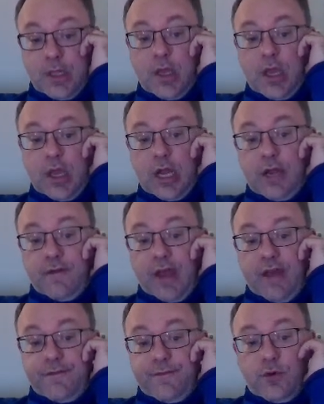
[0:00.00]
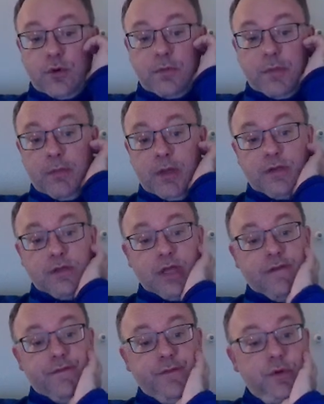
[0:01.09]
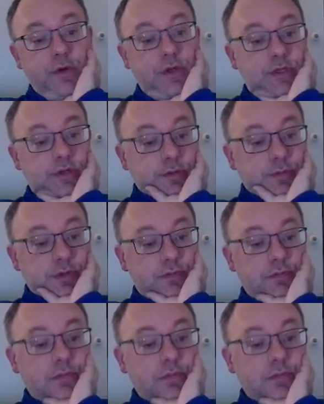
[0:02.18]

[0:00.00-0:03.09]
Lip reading: and if f4, maybe there's f4 as an option,